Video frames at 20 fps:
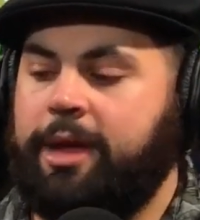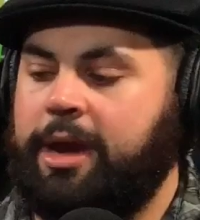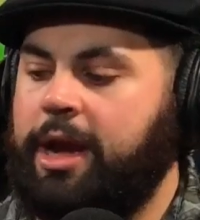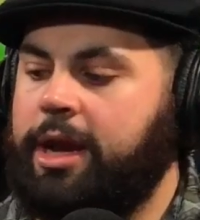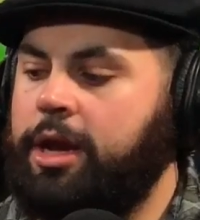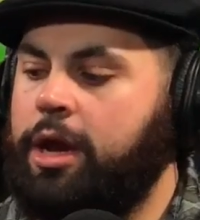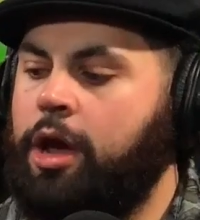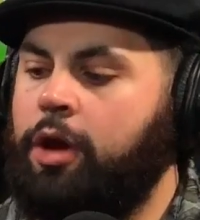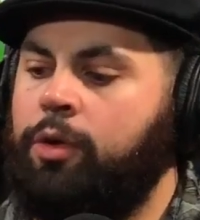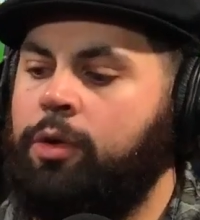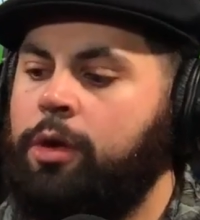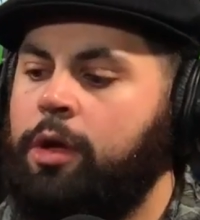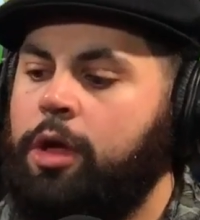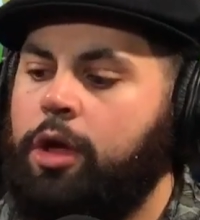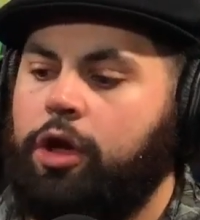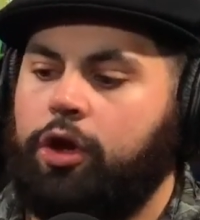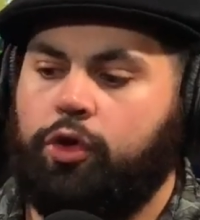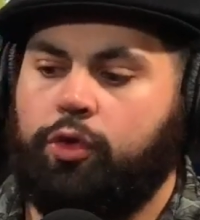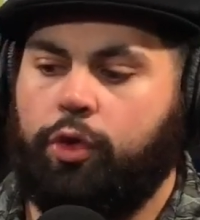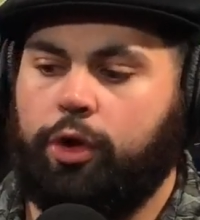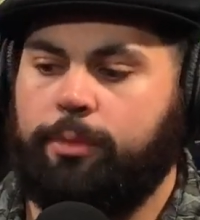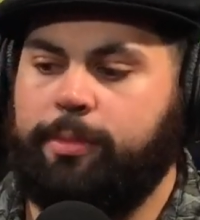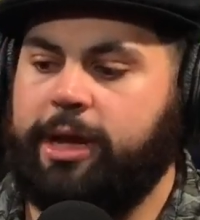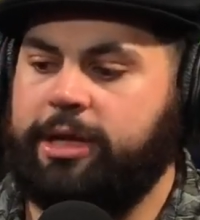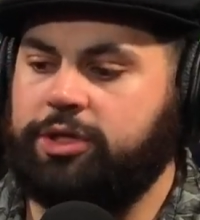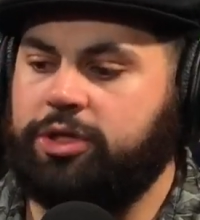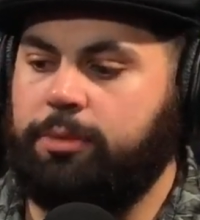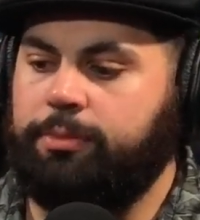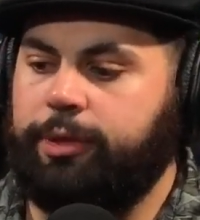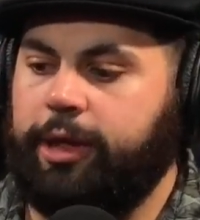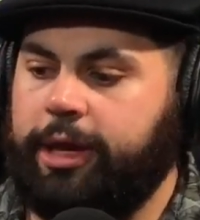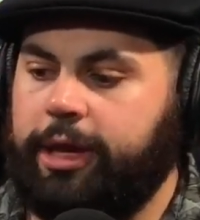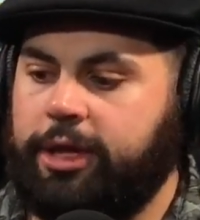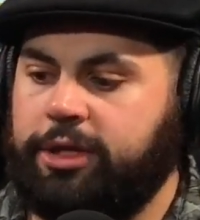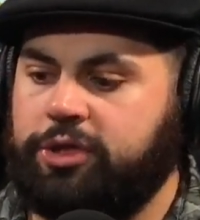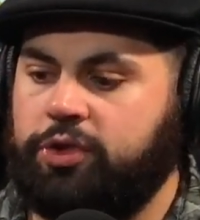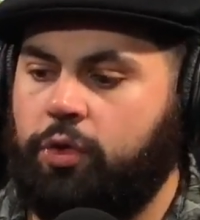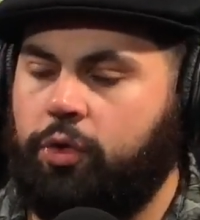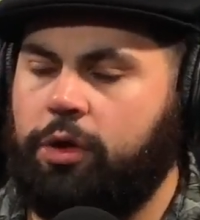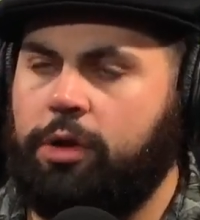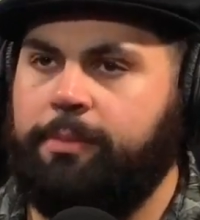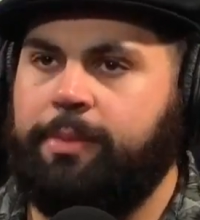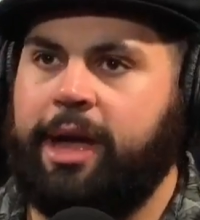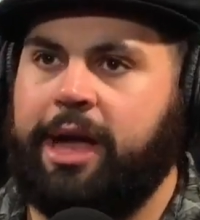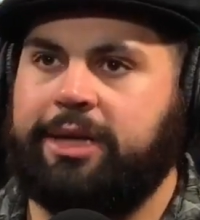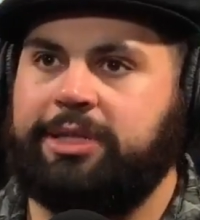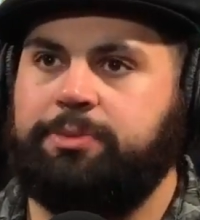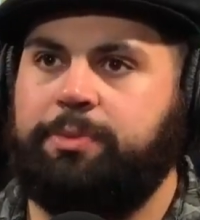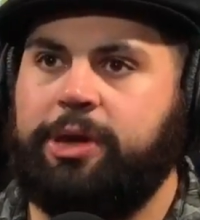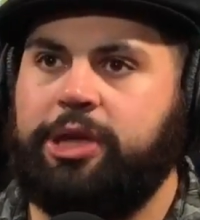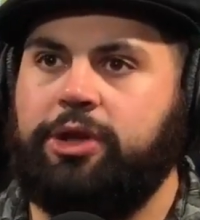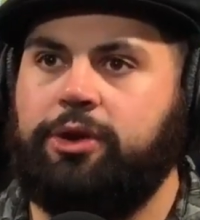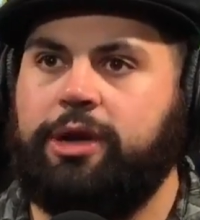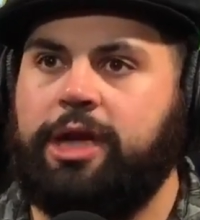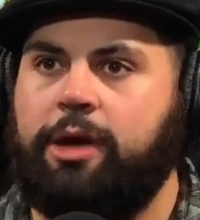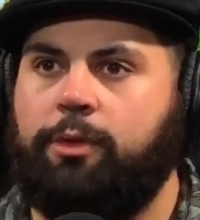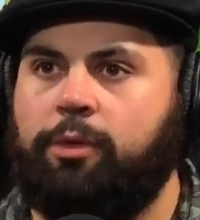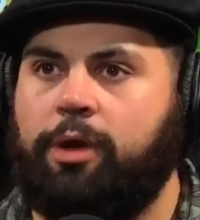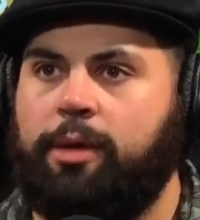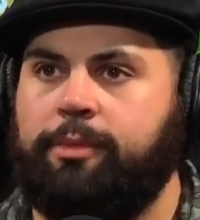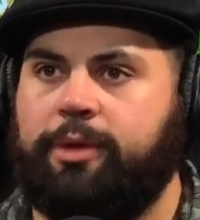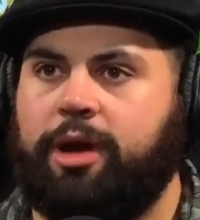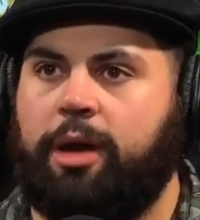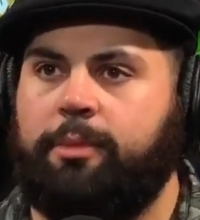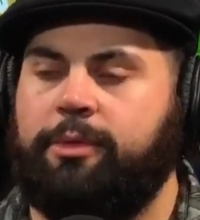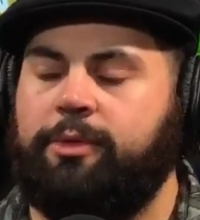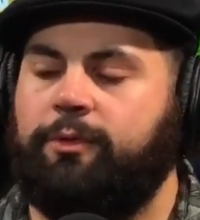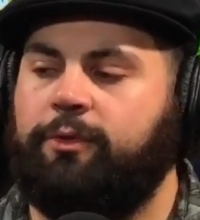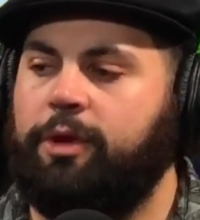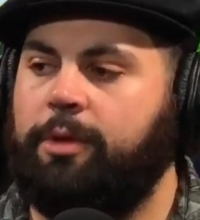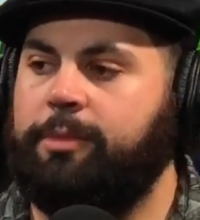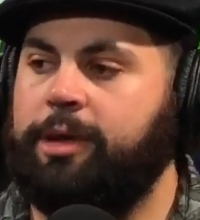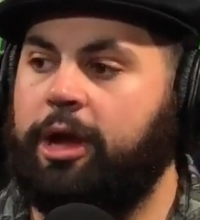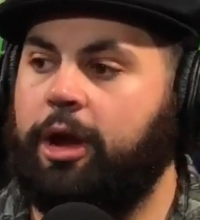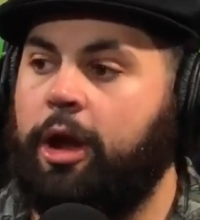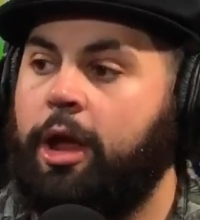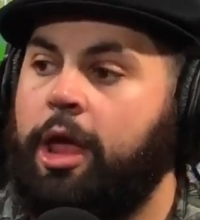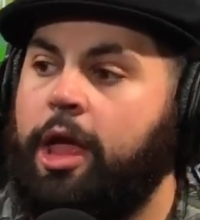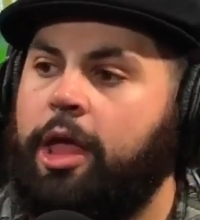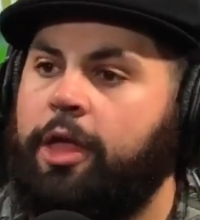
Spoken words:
And I know quarterbacks don't play against quarterbacks, but you get where I'm coming from here.